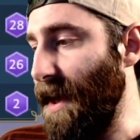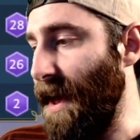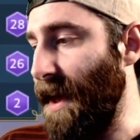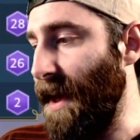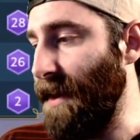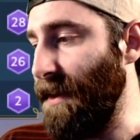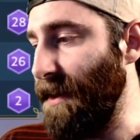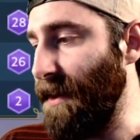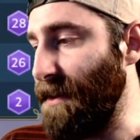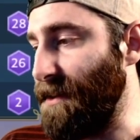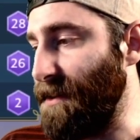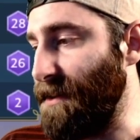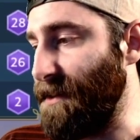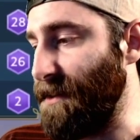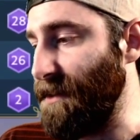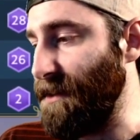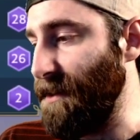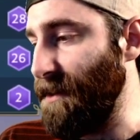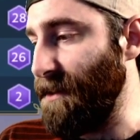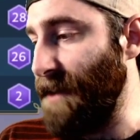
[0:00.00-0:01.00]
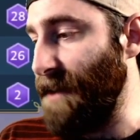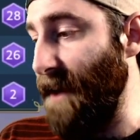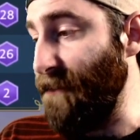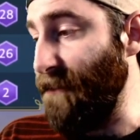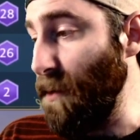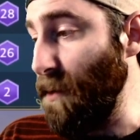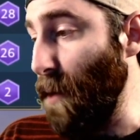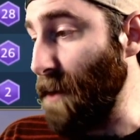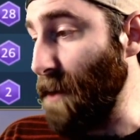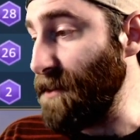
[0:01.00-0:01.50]
And it's
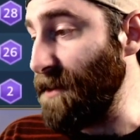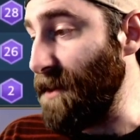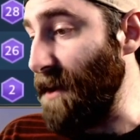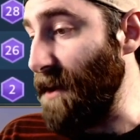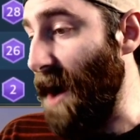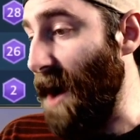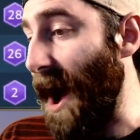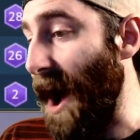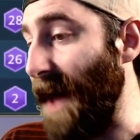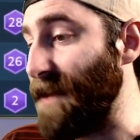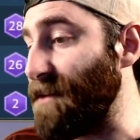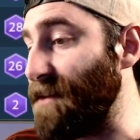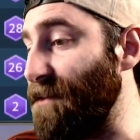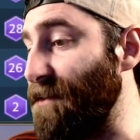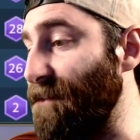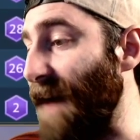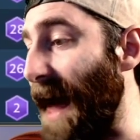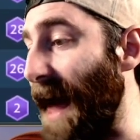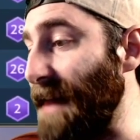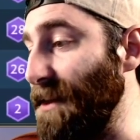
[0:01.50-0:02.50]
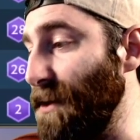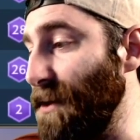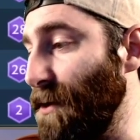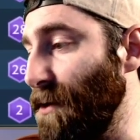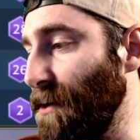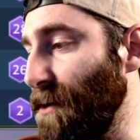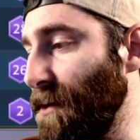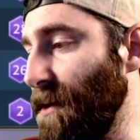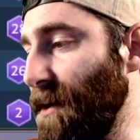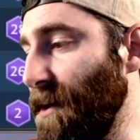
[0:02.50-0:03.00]
definitely wasn't the highest
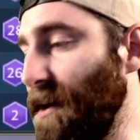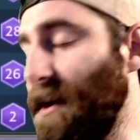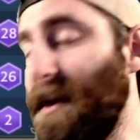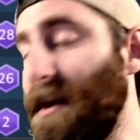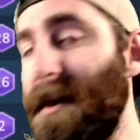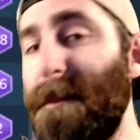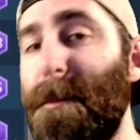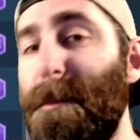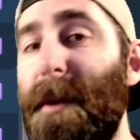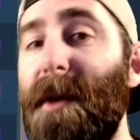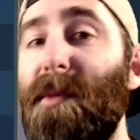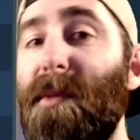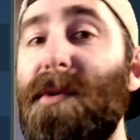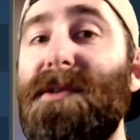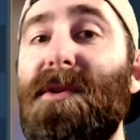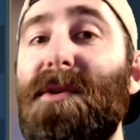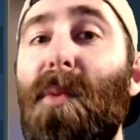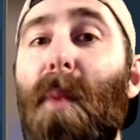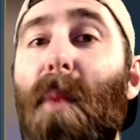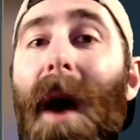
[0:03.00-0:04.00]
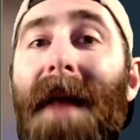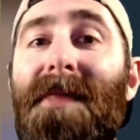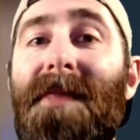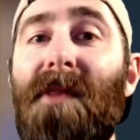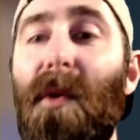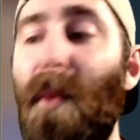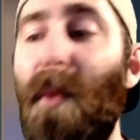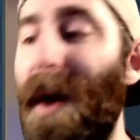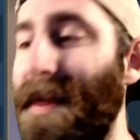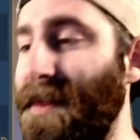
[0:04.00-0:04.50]
value, but it was the one
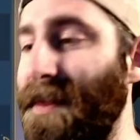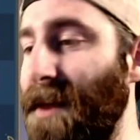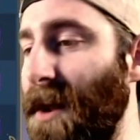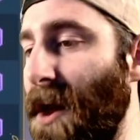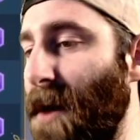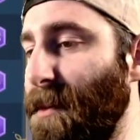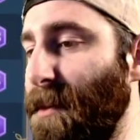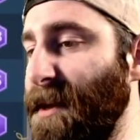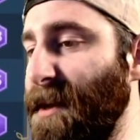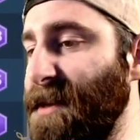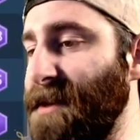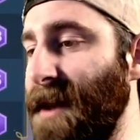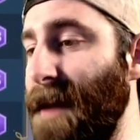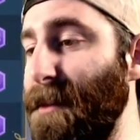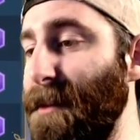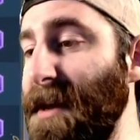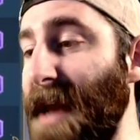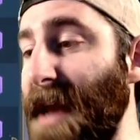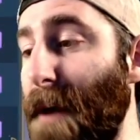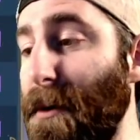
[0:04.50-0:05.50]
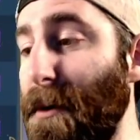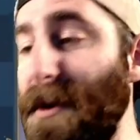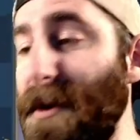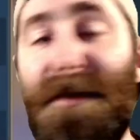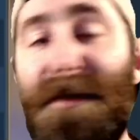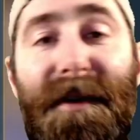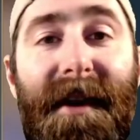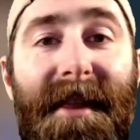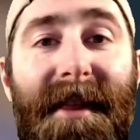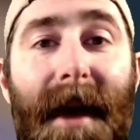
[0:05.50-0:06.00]
that won the lobby. So let me know what you
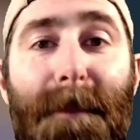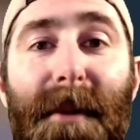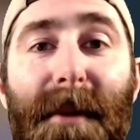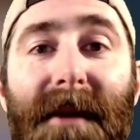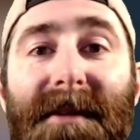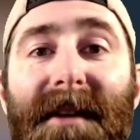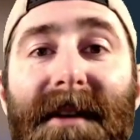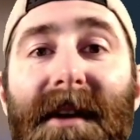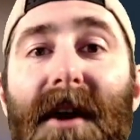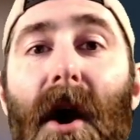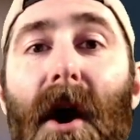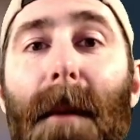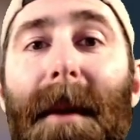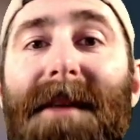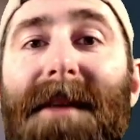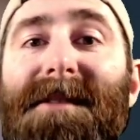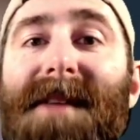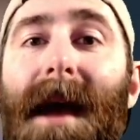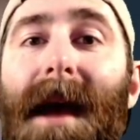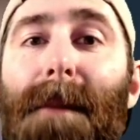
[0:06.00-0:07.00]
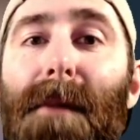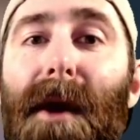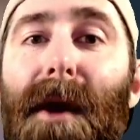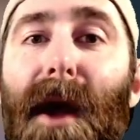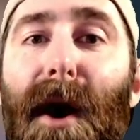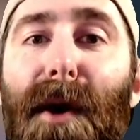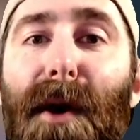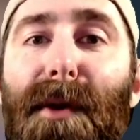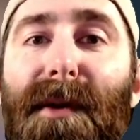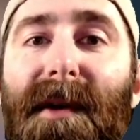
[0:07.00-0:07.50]
think of that build in the comments down
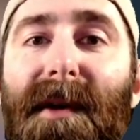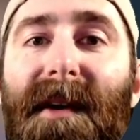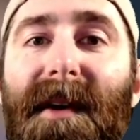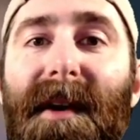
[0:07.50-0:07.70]
below.